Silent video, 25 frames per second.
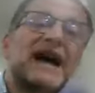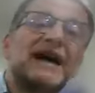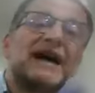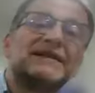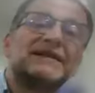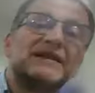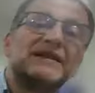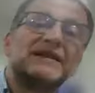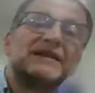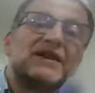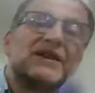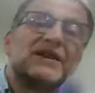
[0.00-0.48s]
side
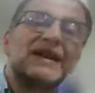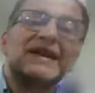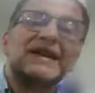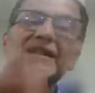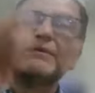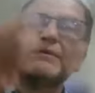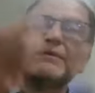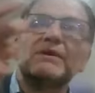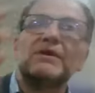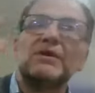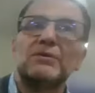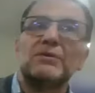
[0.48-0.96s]
and you
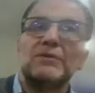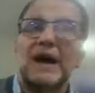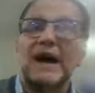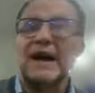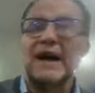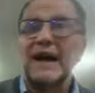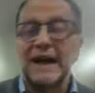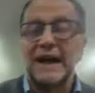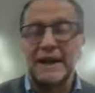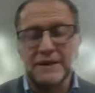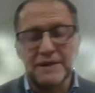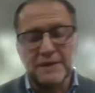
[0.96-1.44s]
eat with your
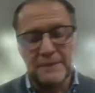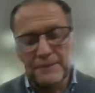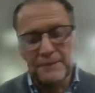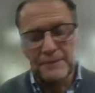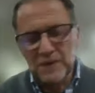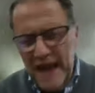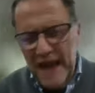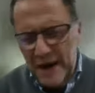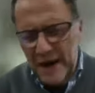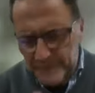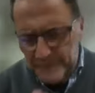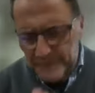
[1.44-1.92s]
right hand.
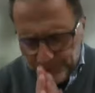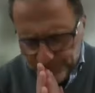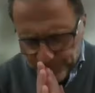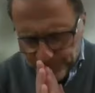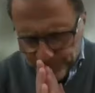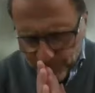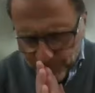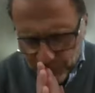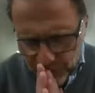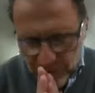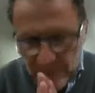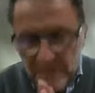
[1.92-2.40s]
Now,
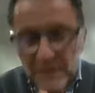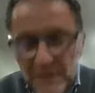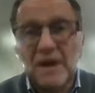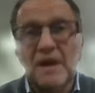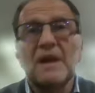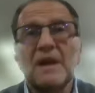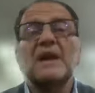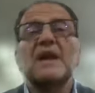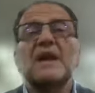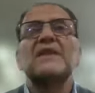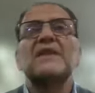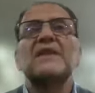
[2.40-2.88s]

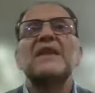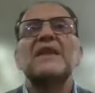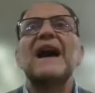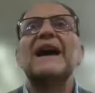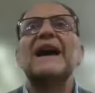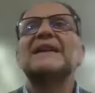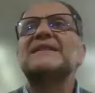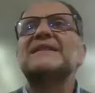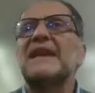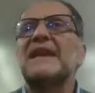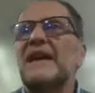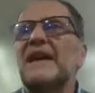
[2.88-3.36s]
the
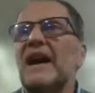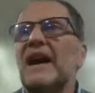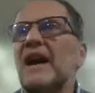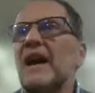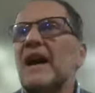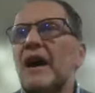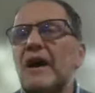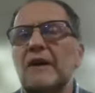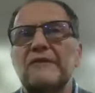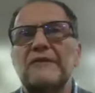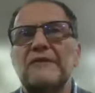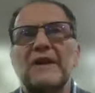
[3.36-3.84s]

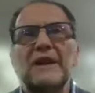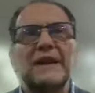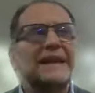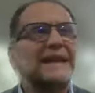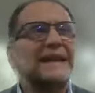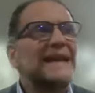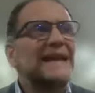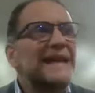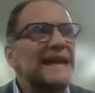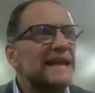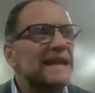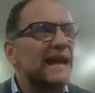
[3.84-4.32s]
idea of
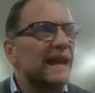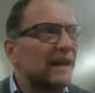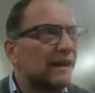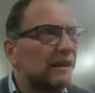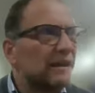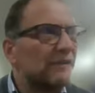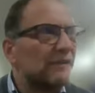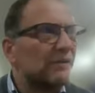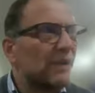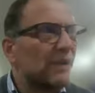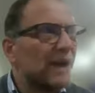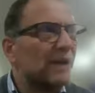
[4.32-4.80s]

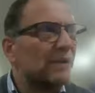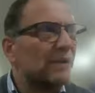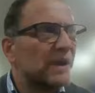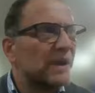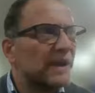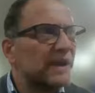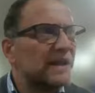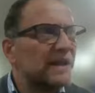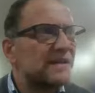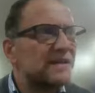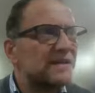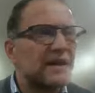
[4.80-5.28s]
leaning while
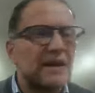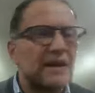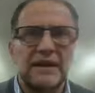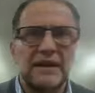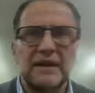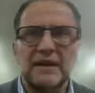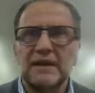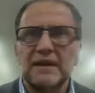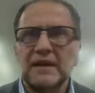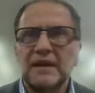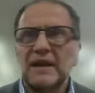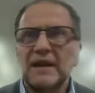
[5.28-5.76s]

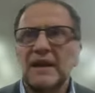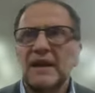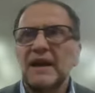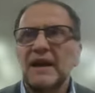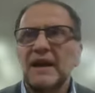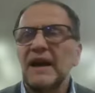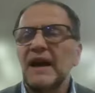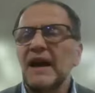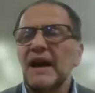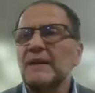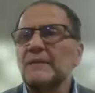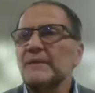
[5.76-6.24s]
eating
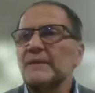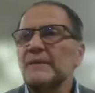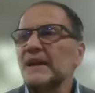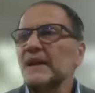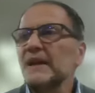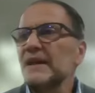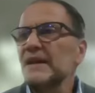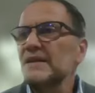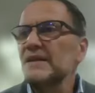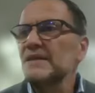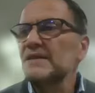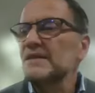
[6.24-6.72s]
um,
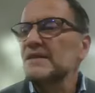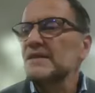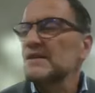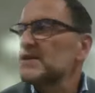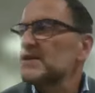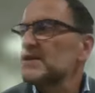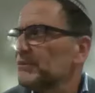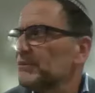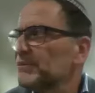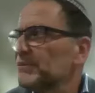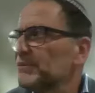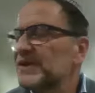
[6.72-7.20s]
is
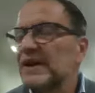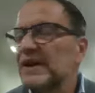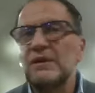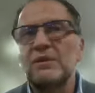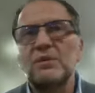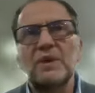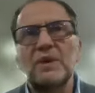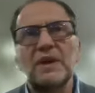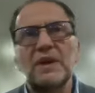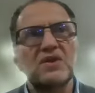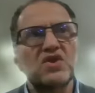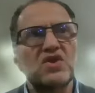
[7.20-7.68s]
something
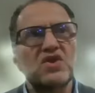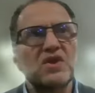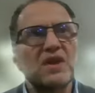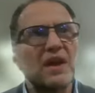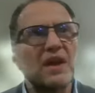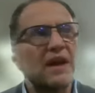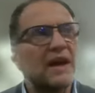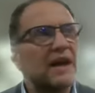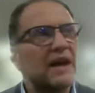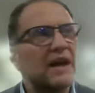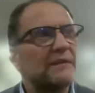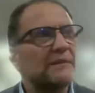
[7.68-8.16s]
which
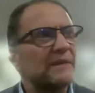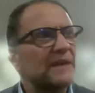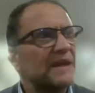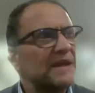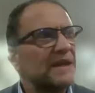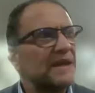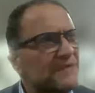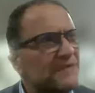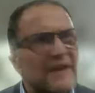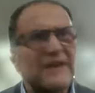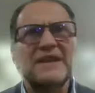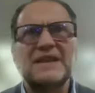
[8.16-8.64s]
um,
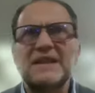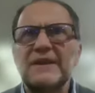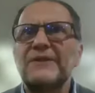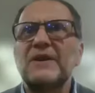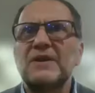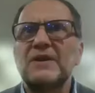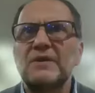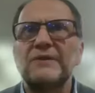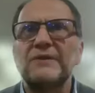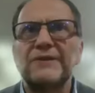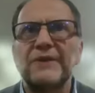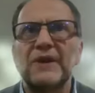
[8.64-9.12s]
is very
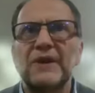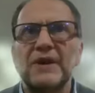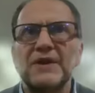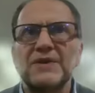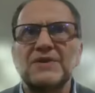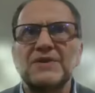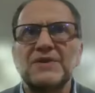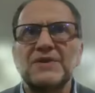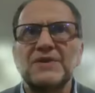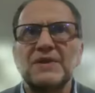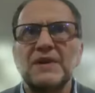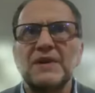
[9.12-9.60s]
difficult for
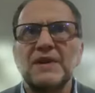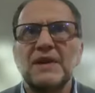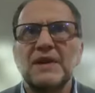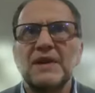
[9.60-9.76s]
us